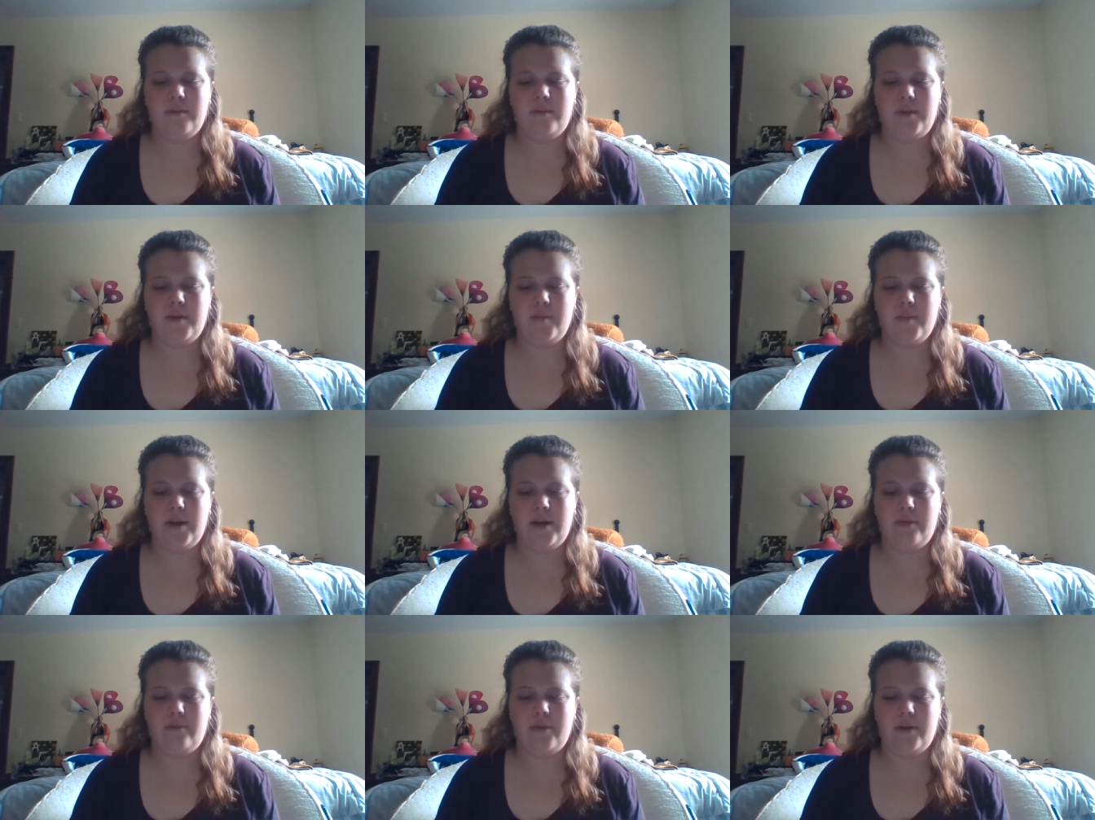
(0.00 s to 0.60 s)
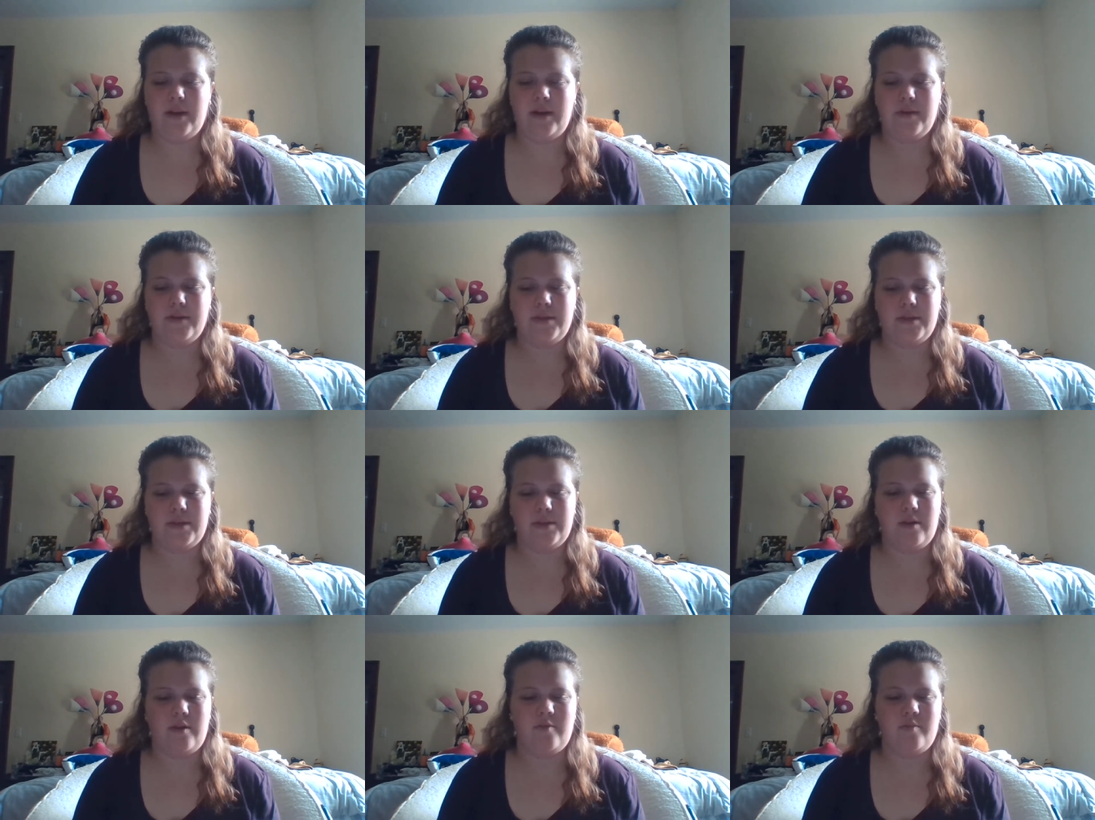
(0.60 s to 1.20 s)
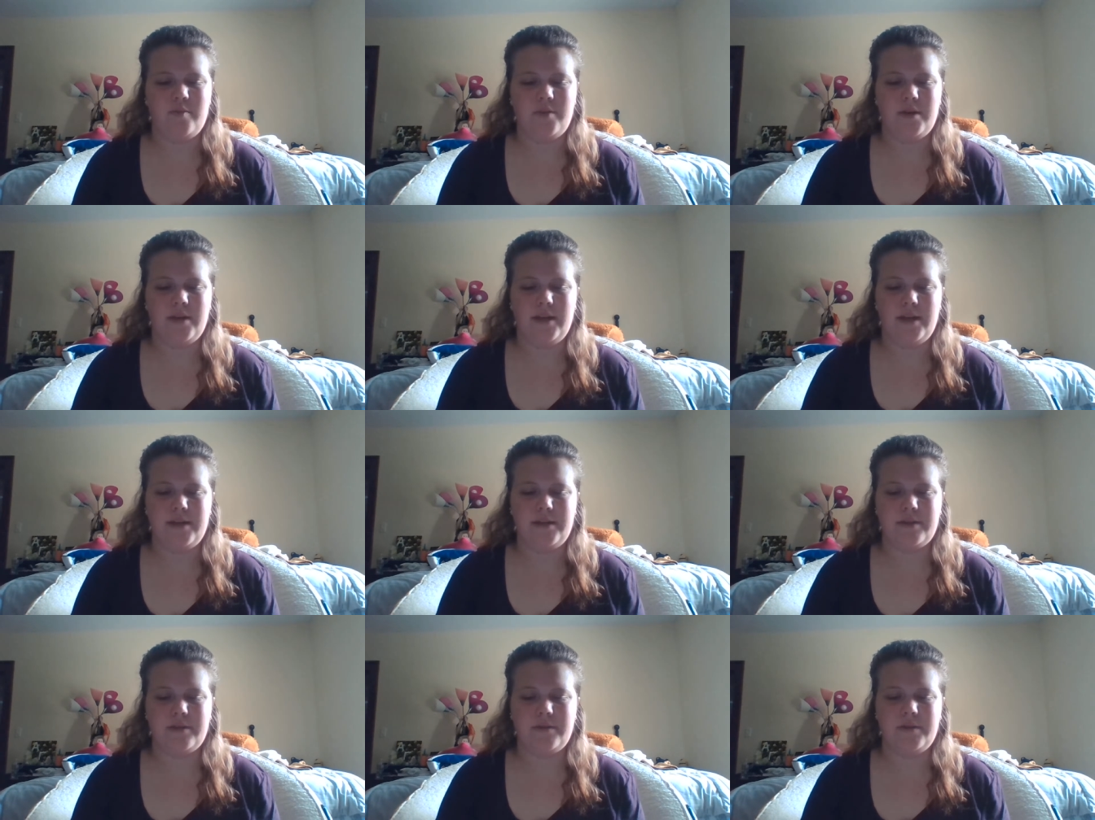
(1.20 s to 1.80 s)
We met when I was a sophomore in
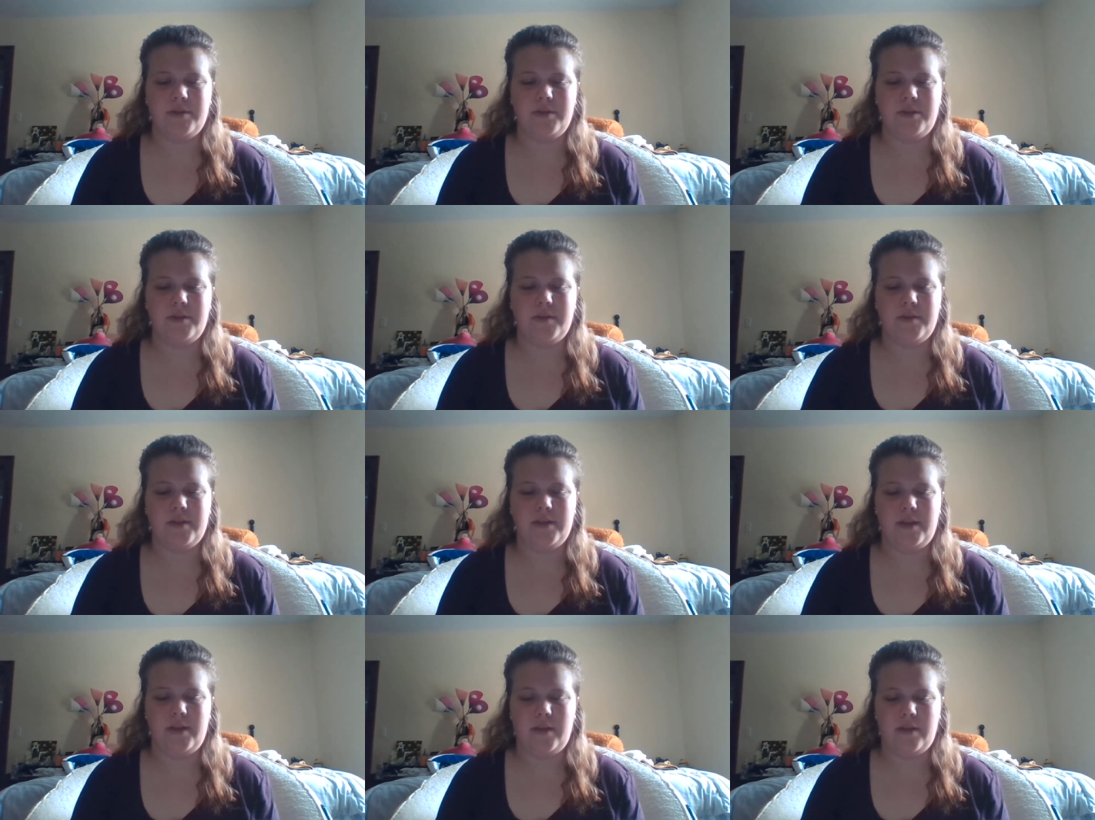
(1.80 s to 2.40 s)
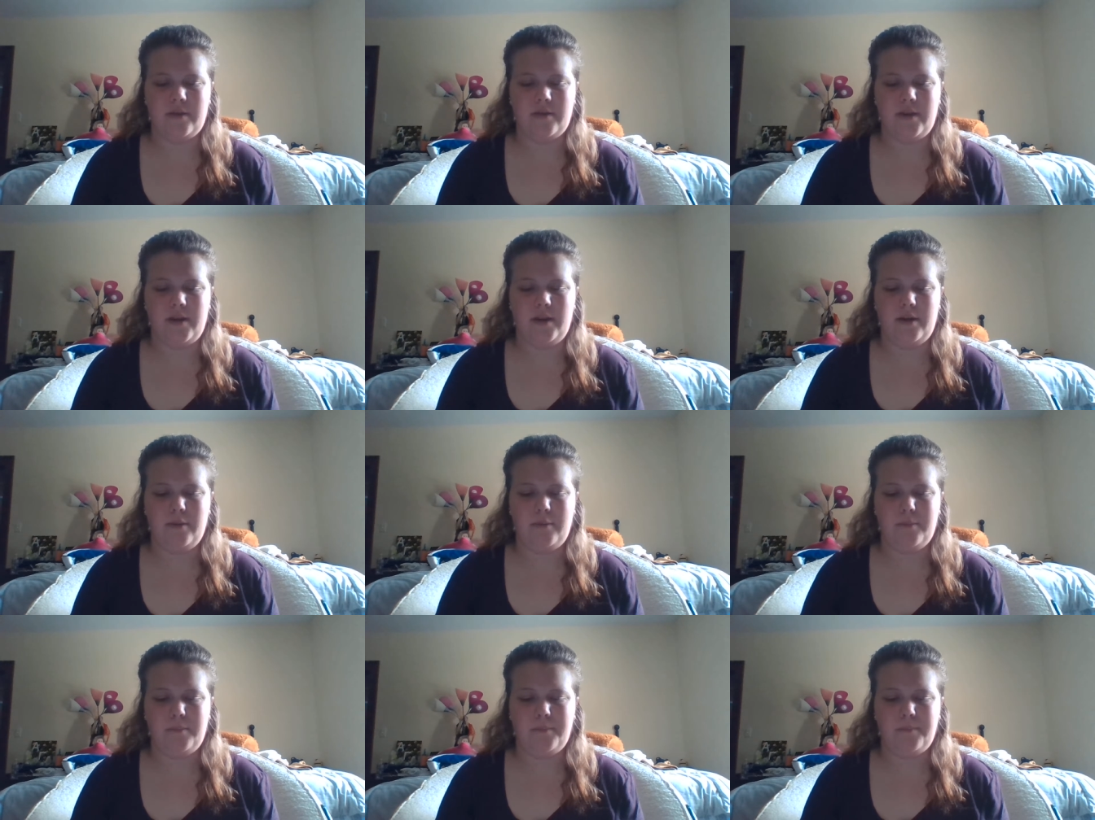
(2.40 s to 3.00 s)
high school and she was in 8th grade.